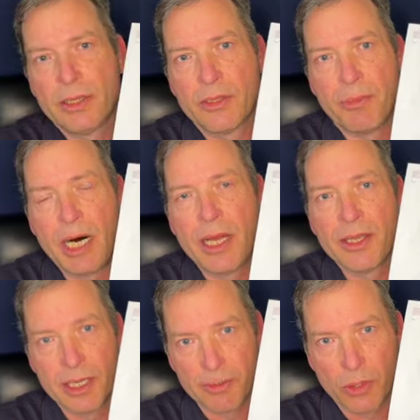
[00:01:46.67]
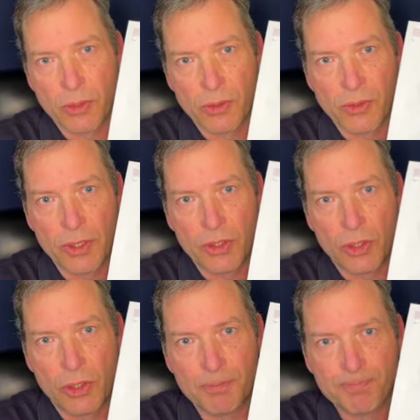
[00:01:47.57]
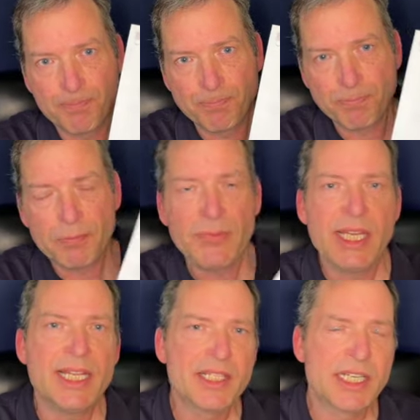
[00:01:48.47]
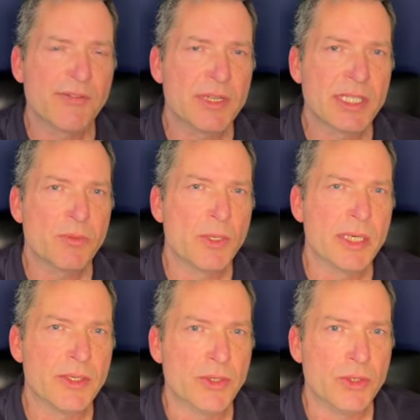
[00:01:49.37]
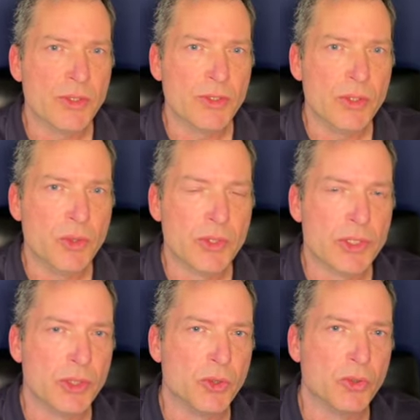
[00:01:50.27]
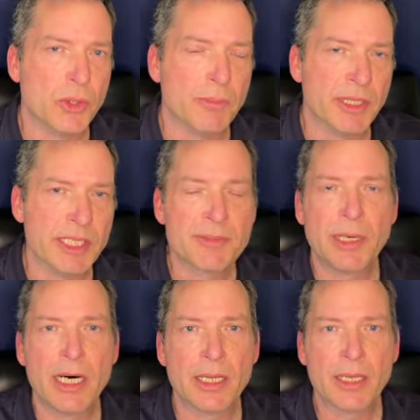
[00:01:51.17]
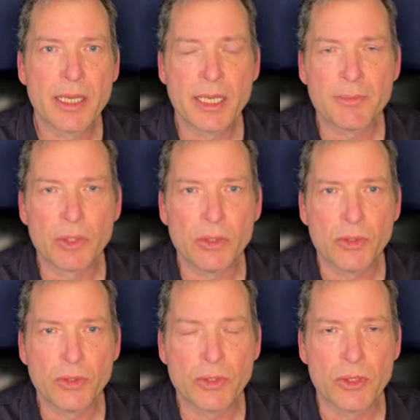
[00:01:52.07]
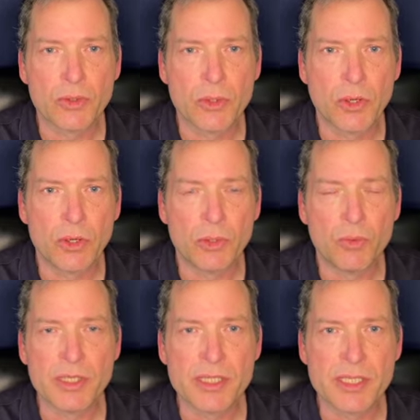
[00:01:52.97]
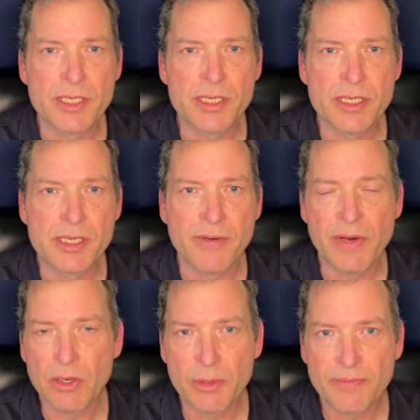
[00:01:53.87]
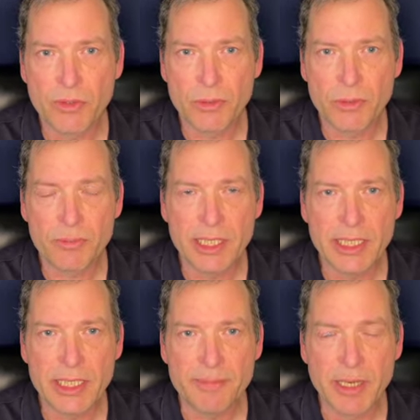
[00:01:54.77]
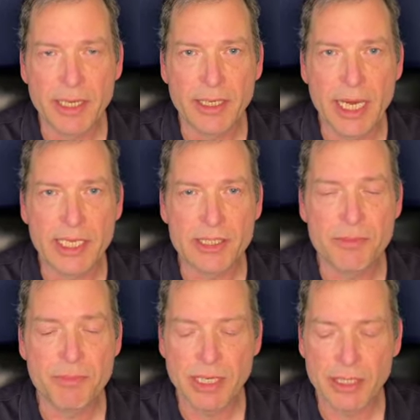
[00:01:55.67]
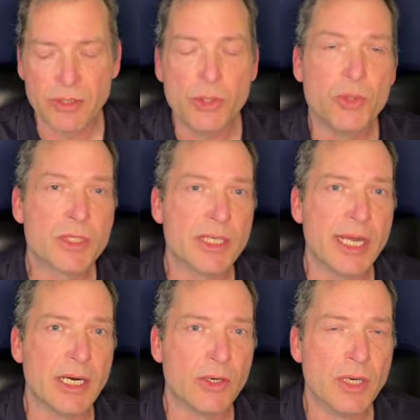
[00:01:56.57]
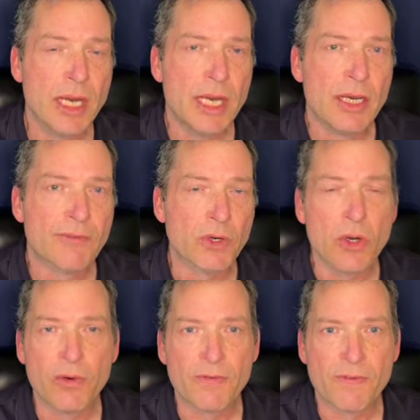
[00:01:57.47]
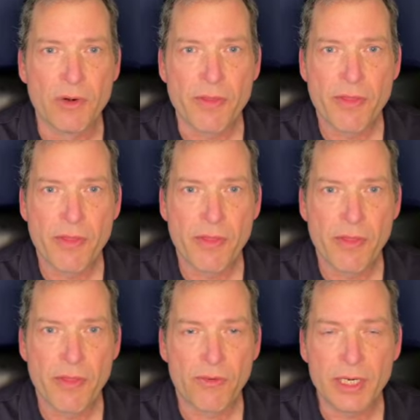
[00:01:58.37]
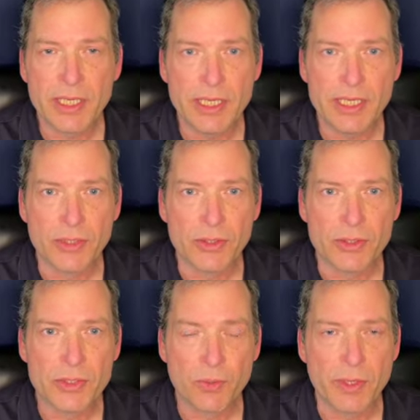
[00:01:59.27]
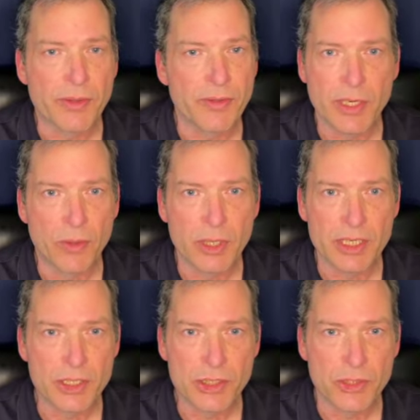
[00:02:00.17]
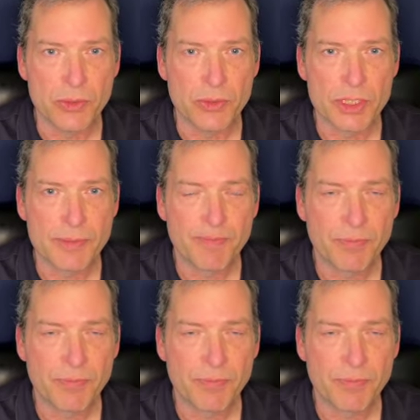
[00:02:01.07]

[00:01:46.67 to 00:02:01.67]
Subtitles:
the bonding protocol. It's different than what you're used to, but this bonding protocol was developed for me and has been in use now for over 3 years with no issues.